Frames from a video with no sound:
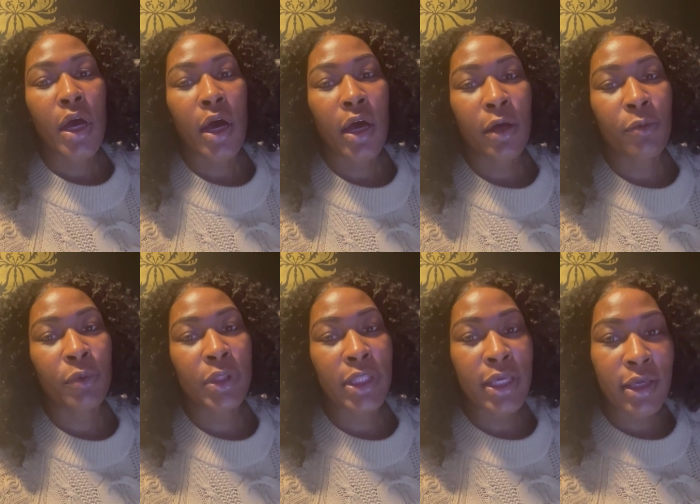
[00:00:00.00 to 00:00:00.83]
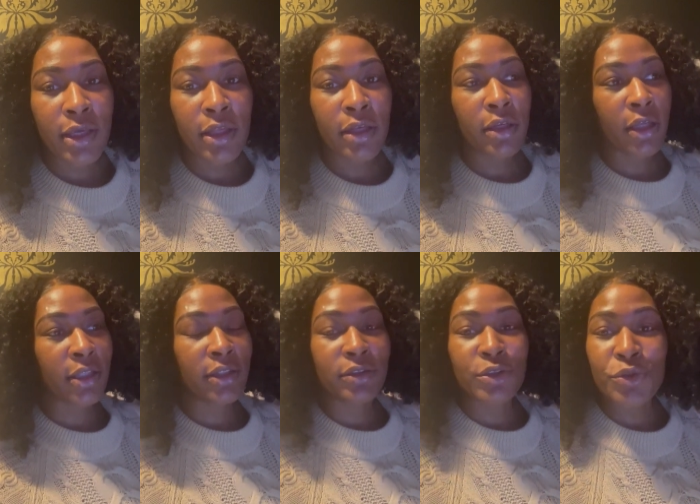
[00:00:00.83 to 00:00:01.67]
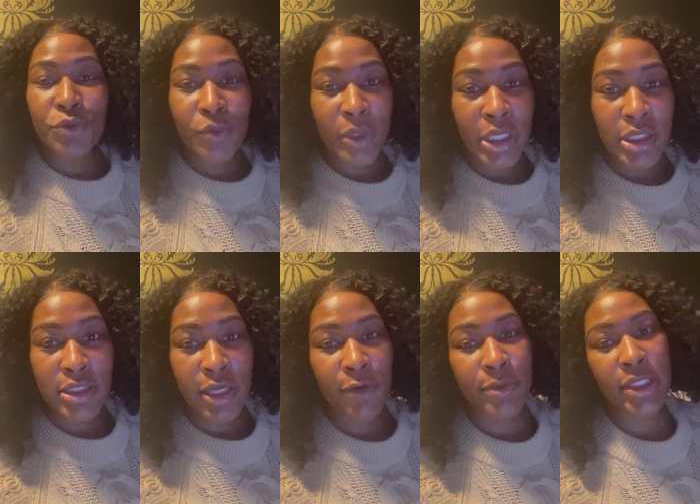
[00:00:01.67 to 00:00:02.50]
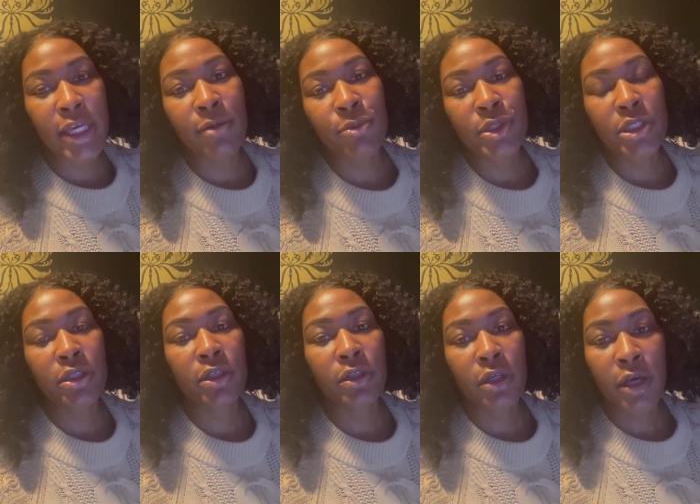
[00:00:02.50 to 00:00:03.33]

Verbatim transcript: um, within like two weeks i was able to